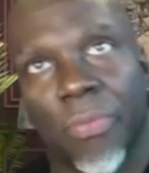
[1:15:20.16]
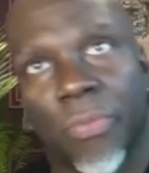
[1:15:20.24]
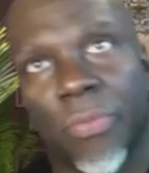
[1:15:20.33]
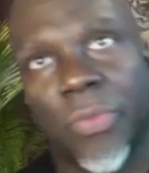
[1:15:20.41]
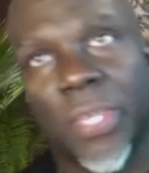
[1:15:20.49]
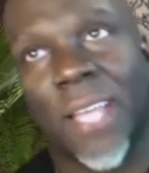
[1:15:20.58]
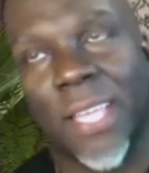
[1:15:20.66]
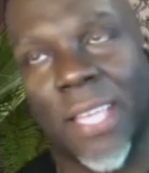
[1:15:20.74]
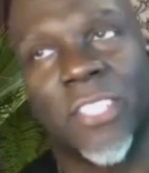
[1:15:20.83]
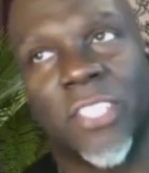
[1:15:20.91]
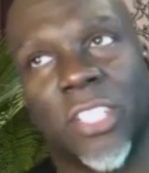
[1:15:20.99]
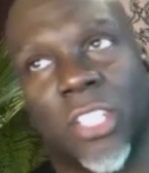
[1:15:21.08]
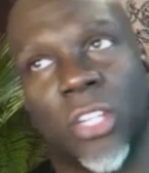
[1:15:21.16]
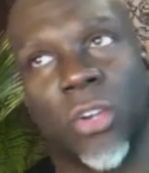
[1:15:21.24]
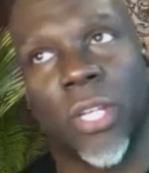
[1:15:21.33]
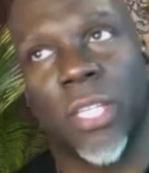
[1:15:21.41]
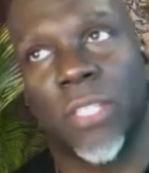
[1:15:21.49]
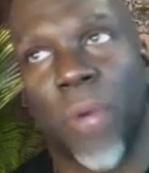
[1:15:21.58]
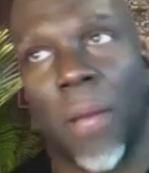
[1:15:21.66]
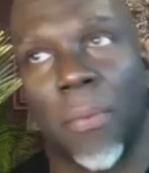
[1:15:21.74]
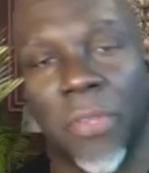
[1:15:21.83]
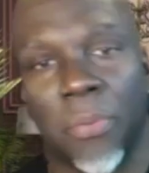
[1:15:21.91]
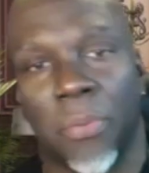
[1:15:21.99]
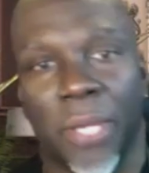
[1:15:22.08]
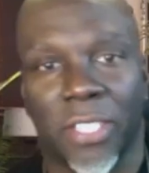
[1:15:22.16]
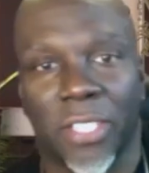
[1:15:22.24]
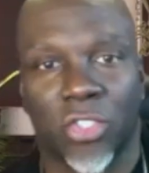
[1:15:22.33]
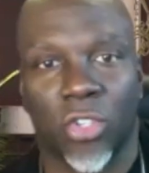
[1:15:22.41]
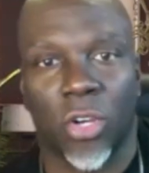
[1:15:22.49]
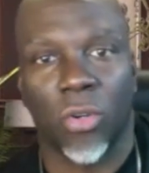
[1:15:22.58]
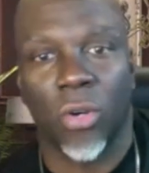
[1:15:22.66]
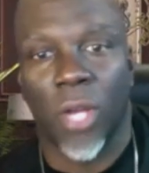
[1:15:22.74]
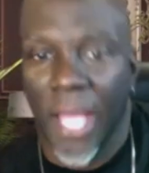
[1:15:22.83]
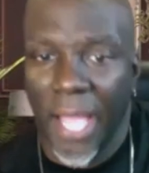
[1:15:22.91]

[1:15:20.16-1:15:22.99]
Yeah. Insecurity is probably the biggest struggle,